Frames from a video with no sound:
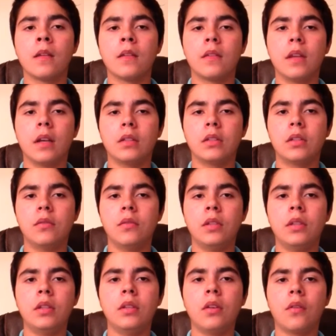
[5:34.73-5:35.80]
The
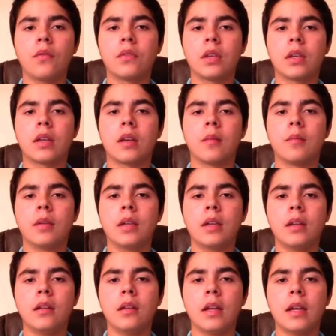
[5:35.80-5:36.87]
activity of the
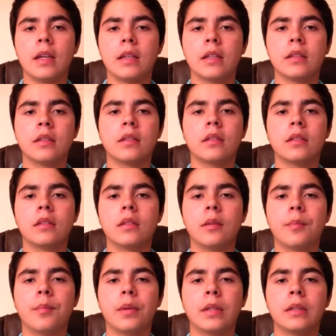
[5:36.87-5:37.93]
chemical agents
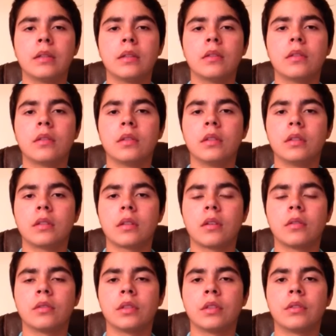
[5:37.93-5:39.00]
depends on its
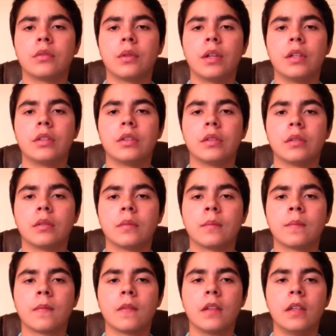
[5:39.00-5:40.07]
concentration.
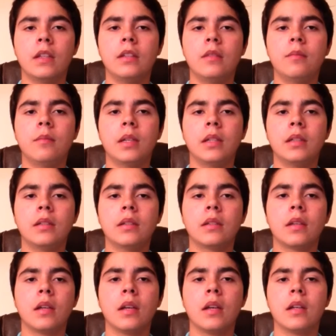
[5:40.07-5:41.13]
It means
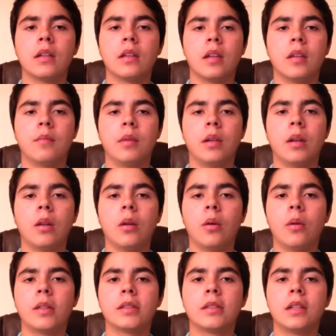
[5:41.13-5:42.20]
that below
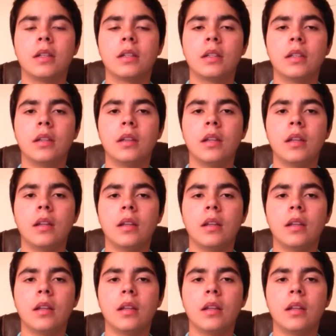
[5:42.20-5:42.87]
a certain